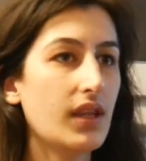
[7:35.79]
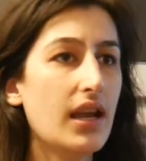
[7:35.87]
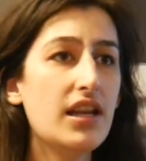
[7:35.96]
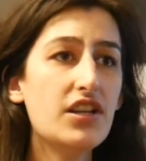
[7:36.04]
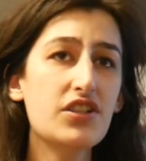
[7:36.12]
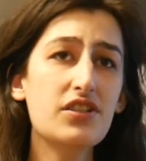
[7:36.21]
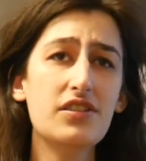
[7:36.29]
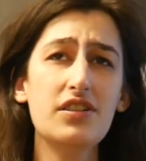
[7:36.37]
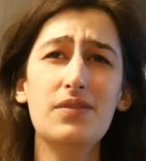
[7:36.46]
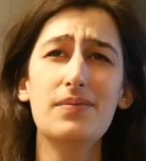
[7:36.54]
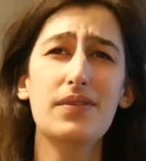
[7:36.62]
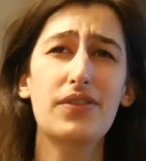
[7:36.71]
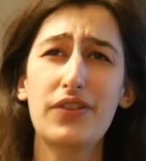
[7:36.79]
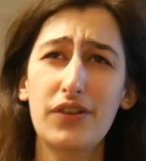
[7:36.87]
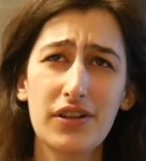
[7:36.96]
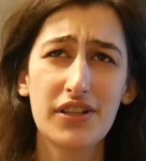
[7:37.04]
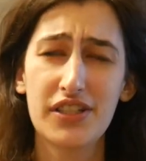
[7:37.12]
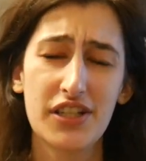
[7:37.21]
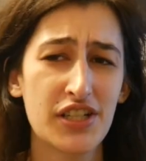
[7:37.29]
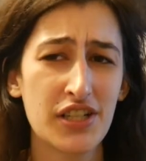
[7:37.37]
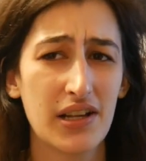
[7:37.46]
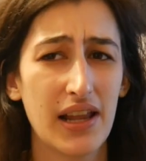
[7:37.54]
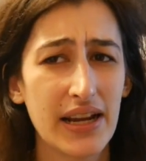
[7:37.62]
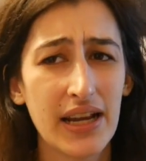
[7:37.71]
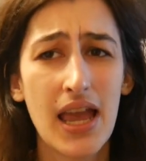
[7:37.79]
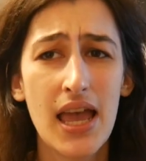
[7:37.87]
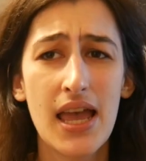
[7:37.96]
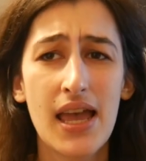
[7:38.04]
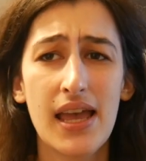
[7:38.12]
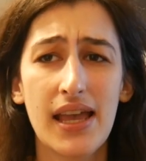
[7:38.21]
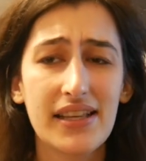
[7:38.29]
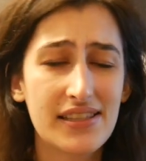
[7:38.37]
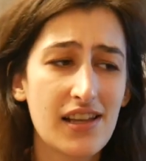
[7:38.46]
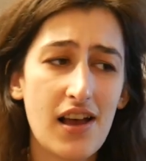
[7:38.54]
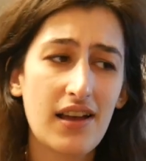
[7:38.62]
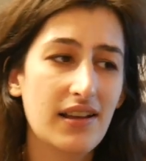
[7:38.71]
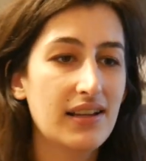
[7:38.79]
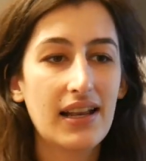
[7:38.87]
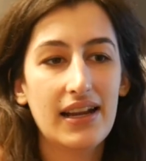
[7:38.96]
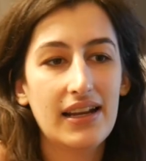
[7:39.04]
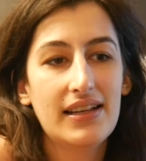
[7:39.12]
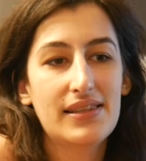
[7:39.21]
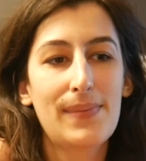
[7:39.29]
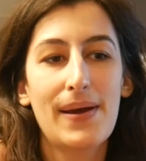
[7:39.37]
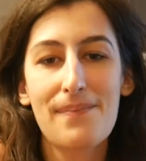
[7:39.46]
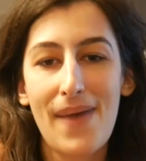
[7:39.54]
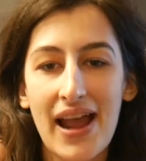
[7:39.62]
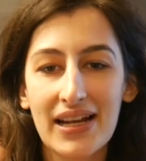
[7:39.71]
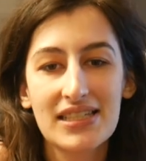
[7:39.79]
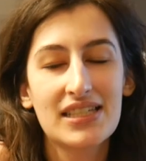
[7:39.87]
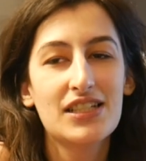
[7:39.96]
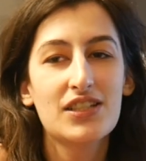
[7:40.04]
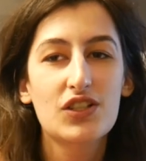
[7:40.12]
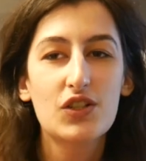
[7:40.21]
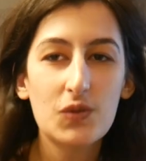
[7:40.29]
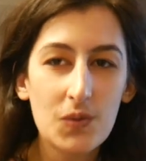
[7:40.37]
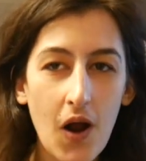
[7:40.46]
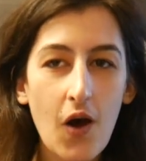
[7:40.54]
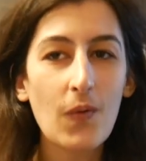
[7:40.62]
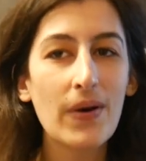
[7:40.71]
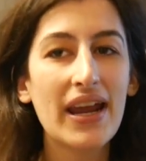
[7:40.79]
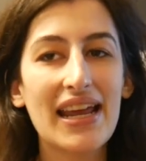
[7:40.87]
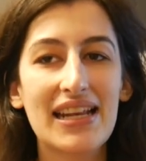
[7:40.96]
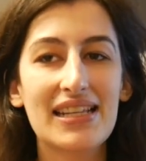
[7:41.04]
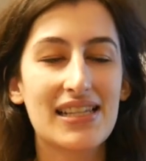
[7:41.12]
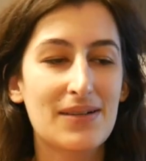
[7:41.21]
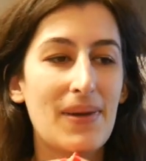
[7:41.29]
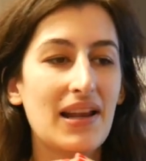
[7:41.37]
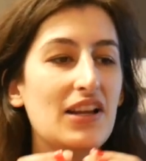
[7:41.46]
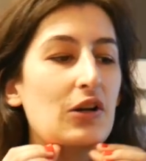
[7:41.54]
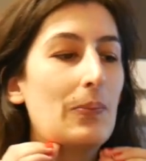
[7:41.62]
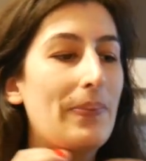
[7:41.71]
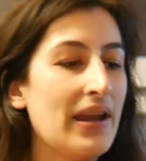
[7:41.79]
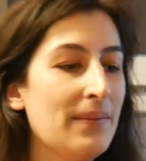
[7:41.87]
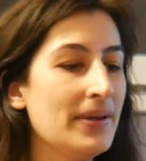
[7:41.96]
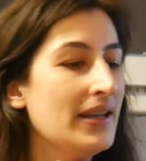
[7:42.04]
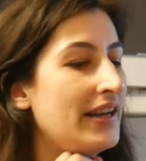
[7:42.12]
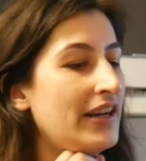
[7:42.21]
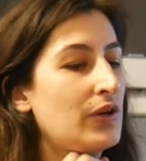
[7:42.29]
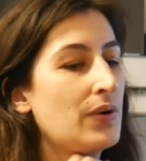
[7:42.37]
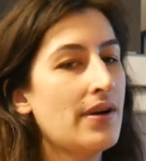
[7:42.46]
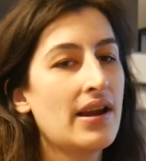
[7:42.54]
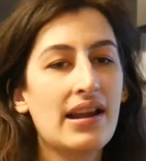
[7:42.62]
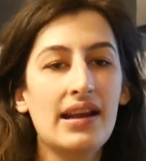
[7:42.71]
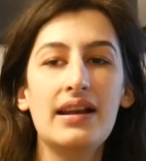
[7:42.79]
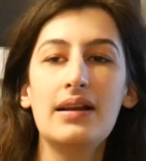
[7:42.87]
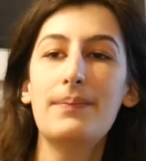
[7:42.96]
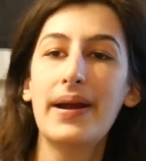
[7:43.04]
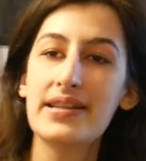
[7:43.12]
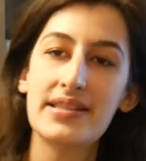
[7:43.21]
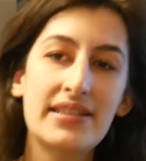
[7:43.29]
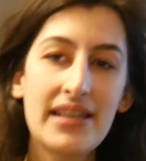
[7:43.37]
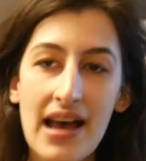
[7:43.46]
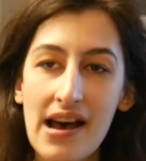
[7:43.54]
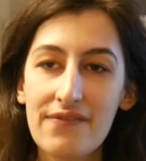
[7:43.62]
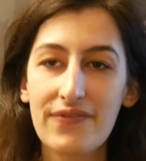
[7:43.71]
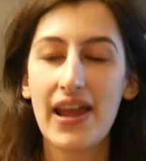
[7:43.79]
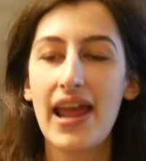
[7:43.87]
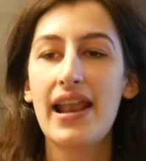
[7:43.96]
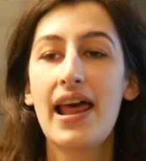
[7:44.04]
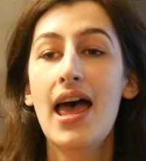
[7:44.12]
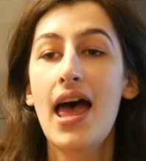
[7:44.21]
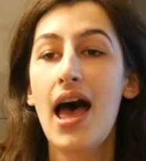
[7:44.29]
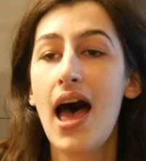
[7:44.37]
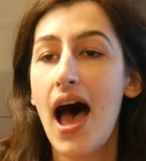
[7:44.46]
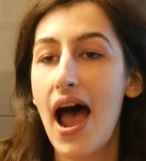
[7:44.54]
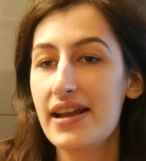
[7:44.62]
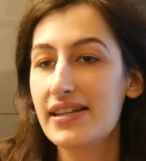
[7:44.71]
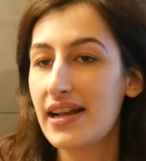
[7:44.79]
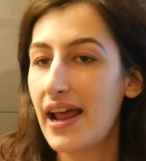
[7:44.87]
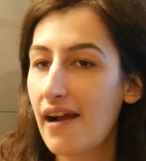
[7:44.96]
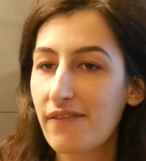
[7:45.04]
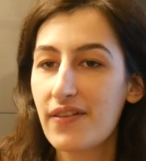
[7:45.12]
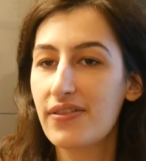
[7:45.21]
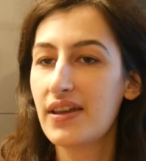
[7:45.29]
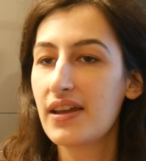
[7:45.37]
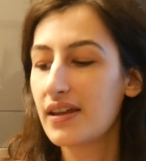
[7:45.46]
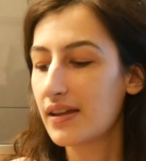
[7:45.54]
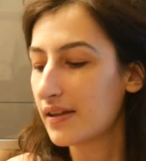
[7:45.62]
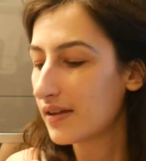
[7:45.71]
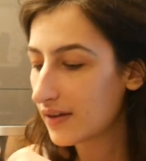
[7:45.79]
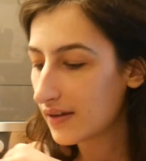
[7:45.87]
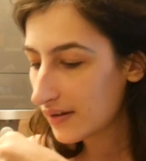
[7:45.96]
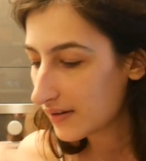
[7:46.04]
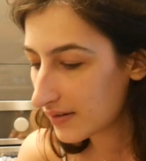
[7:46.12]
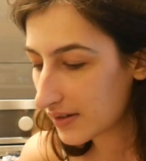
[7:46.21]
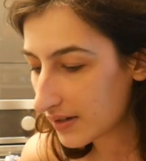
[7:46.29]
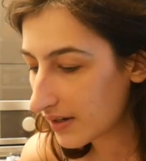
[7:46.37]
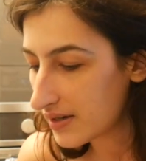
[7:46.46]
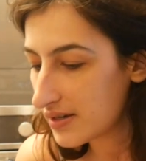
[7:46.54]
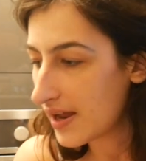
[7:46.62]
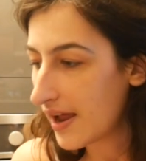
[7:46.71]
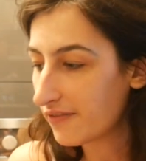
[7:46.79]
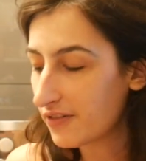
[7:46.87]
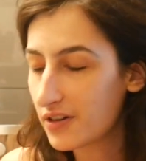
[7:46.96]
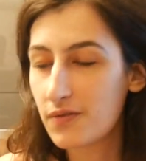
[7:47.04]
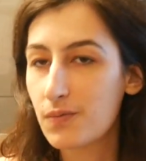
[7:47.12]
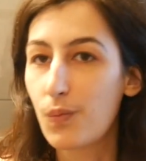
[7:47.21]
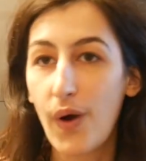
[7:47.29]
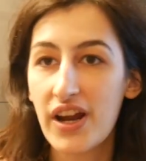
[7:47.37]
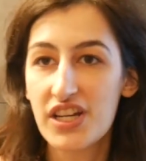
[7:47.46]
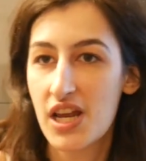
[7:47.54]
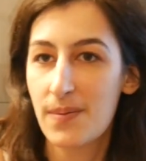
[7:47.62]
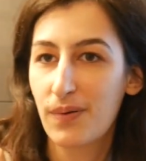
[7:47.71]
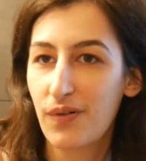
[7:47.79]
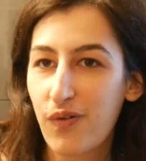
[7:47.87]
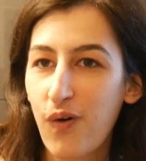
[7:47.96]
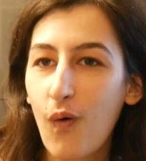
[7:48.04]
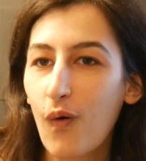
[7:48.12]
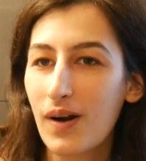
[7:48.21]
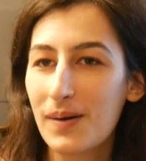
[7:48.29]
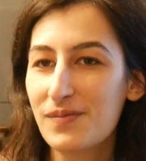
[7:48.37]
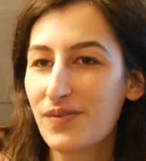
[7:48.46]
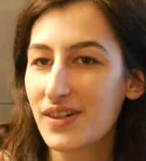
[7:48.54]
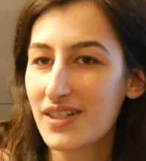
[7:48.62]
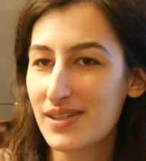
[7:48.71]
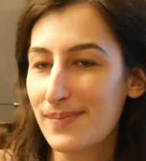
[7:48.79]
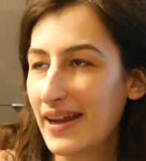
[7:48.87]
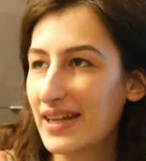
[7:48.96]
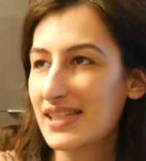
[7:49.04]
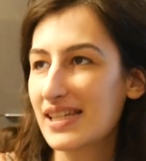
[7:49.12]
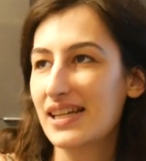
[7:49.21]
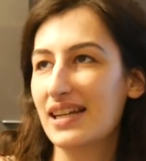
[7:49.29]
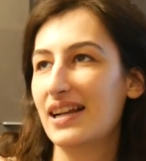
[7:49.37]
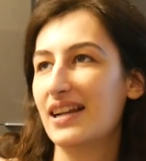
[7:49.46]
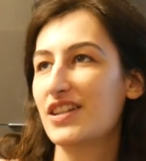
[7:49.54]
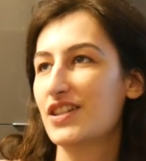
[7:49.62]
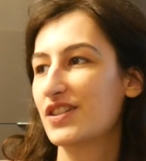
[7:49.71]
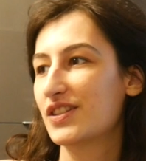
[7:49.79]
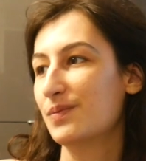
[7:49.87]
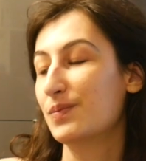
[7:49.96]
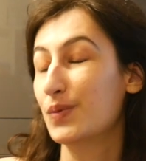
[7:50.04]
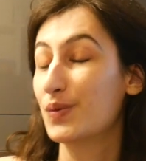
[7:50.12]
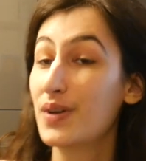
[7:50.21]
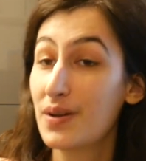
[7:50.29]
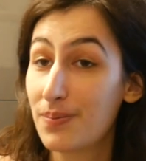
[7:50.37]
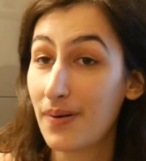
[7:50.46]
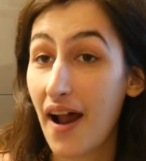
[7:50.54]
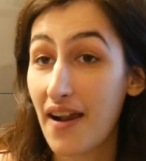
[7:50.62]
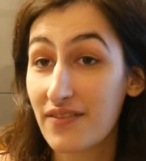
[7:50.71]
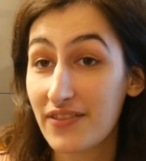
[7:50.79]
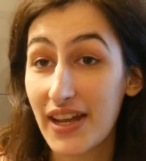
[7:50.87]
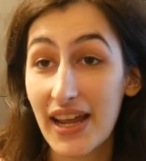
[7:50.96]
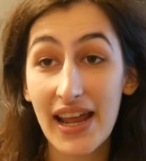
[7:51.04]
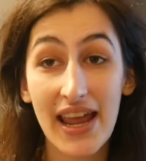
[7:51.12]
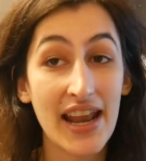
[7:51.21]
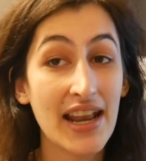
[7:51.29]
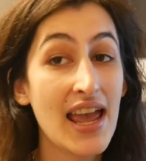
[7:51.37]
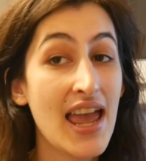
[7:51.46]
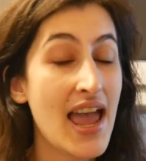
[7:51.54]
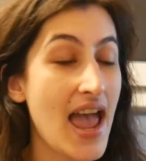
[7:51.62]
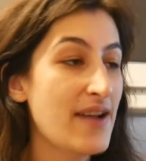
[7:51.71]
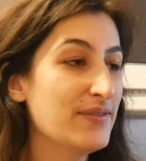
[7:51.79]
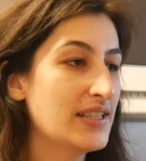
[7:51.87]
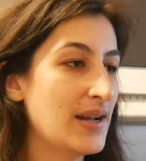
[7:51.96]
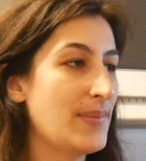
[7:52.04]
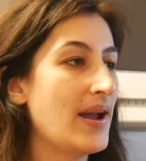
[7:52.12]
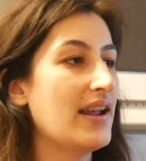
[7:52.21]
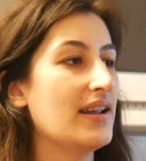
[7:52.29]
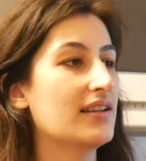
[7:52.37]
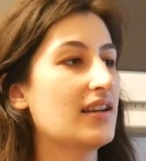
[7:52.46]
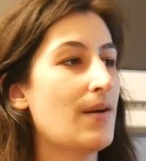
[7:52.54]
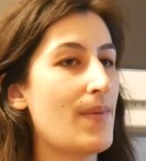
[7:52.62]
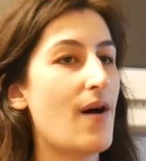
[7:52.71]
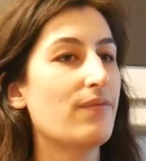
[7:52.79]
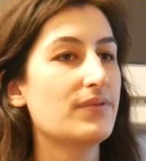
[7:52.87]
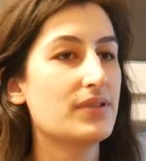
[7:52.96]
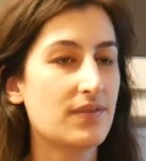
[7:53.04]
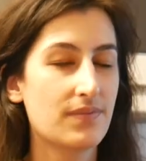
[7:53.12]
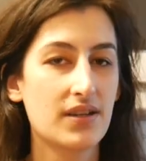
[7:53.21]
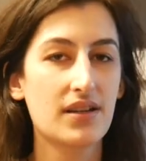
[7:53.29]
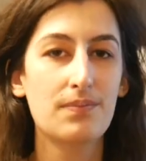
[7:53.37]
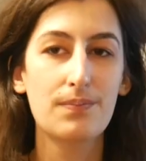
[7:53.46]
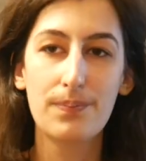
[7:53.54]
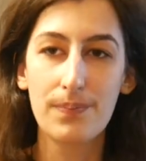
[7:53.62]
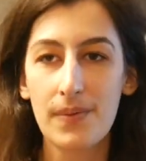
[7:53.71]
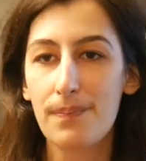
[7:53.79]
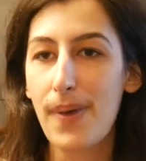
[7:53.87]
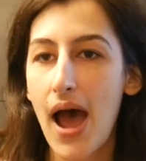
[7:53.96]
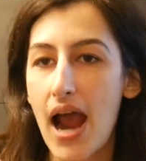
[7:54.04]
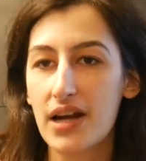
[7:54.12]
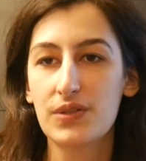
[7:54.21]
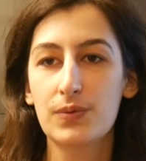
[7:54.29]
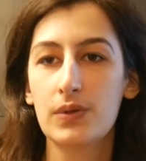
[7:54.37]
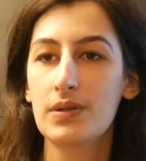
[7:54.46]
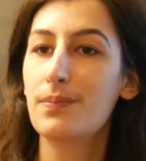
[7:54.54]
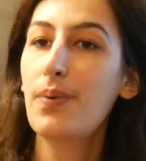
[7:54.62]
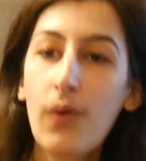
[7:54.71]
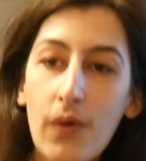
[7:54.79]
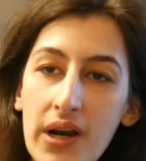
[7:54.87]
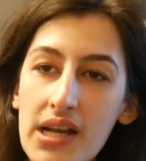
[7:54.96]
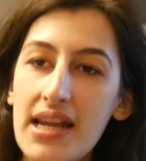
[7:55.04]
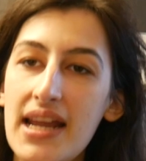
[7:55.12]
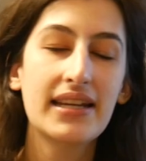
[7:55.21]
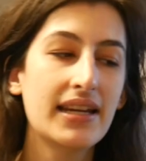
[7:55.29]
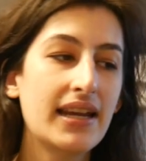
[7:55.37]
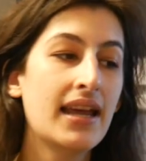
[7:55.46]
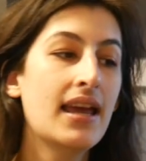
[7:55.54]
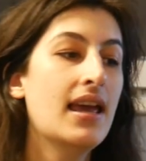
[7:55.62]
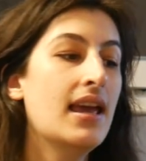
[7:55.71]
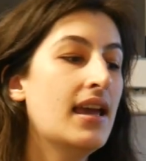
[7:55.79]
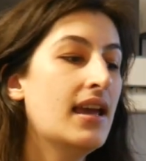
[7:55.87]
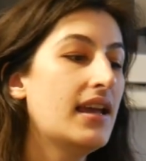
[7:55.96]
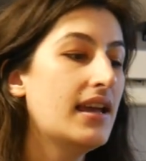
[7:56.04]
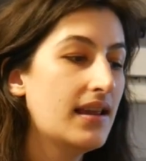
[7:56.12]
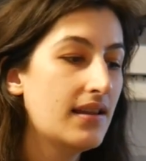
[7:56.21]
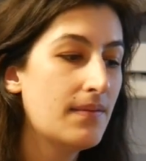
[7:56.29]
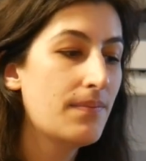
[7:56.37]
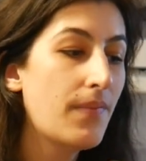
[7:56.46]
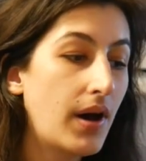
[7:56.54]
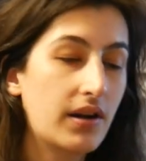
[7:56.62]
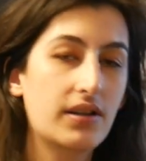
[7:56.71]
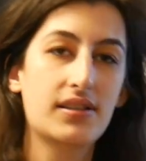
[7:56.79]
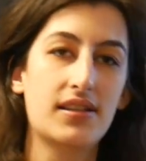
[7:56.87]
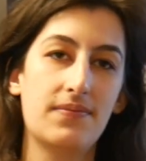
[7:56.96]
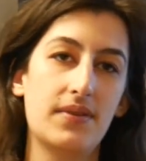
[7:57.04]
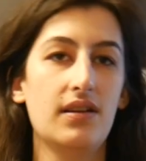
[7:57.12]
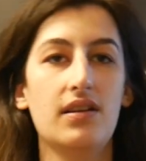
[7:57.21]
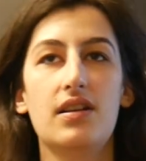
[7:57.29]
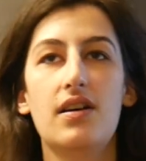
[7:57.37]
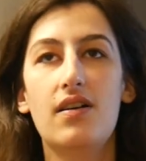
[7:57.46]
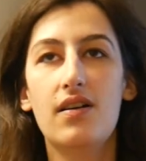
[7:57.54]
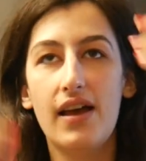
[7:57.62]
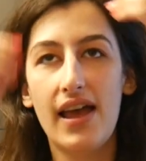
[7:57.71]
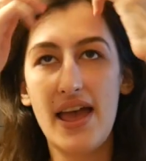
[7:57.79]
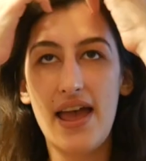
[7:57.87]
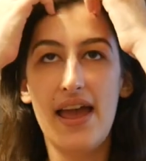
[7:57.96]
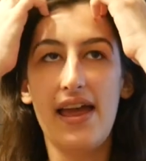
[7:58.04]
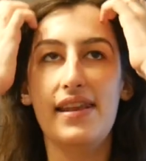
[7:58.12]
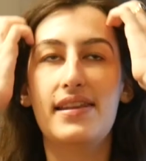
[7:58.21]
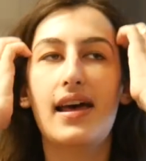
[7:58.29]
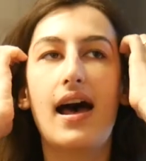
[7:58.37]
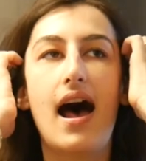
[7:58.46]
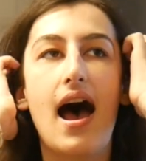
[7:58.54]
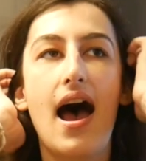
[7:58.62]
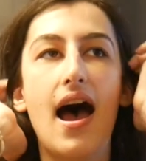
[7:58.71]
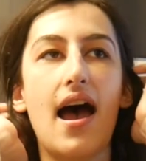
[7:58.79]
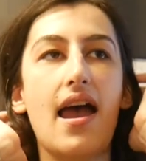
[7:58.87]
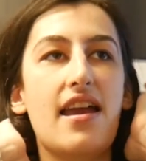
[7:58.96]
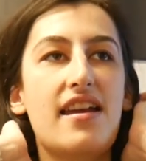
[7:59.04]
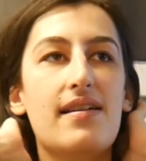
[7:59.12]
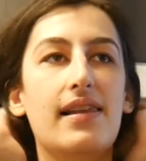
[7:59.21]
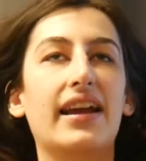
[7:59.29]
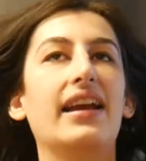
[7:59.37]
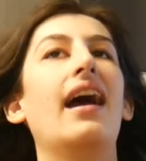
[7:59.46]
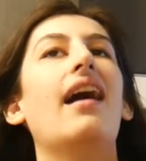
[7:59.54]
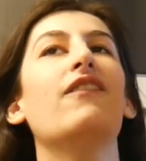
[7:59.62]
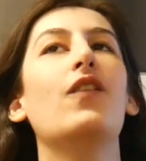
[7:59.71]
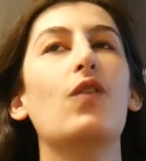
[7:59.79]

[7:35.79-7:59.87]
And it's just, you know, a third edition, like, it's not, like, it's my magazine, it's growing, and it's like my little baby, and I created it myself, and I did everything in every way, shape, or form for this magazine, and I'm really proud of it. And every time I come out with something impactful, important, like it marks something, you know? And I have a